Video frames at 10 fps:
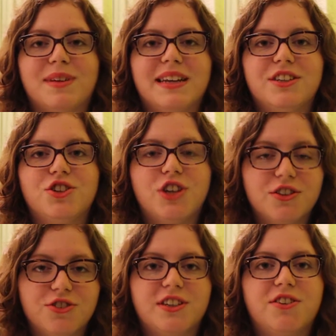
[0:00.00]
It's
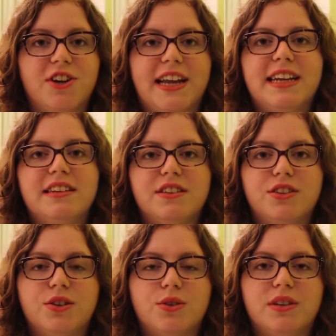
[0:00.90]
gender segregated,
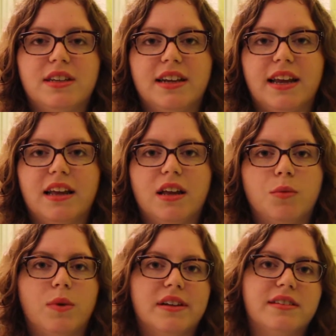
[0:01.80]
so today
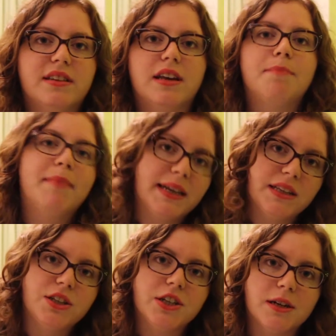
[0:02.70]
it was the men
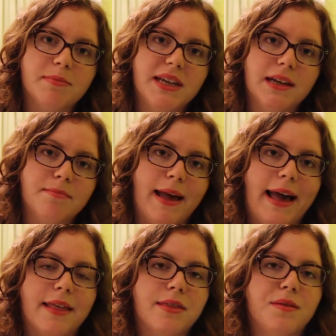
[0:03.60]
in the European
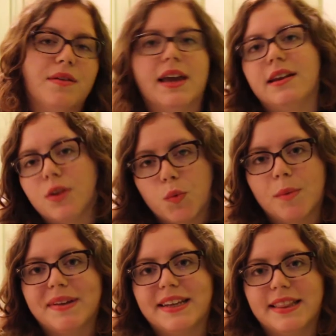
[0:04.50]
baths and the
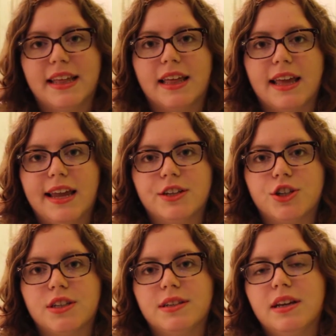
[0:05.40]
women in the
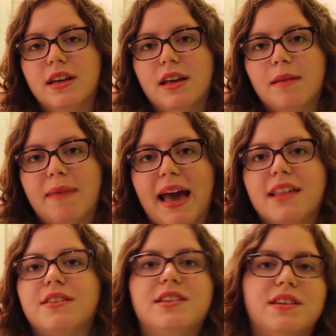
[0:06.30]
Asian
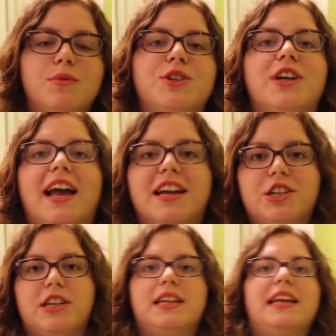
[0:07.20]
baths, which I
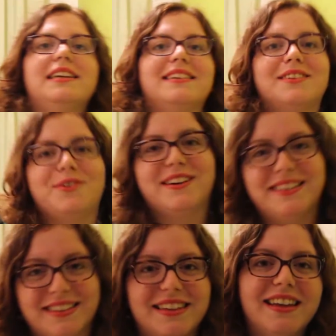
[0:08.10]
actually liked because I
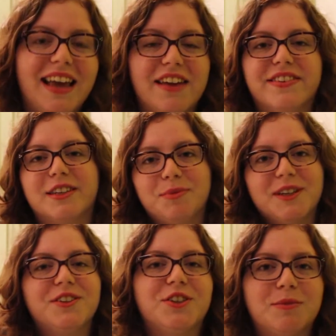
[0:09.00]
wanted to. I've
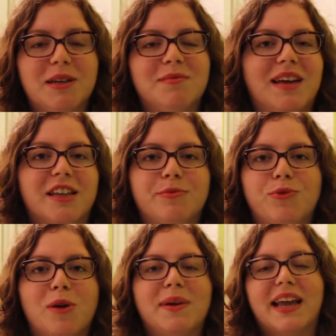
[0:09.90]
experienced European baths
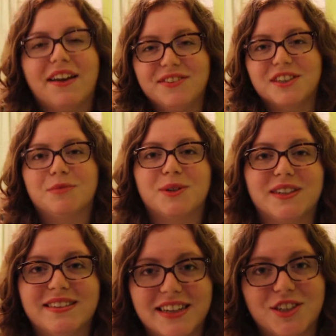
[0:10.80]
before, but I haven't
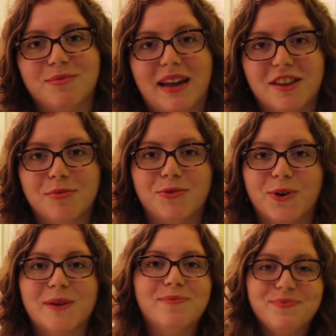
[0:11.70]
experienced Asian baths
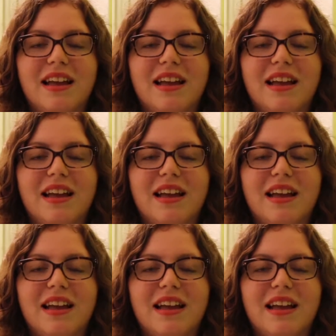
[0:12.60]
before.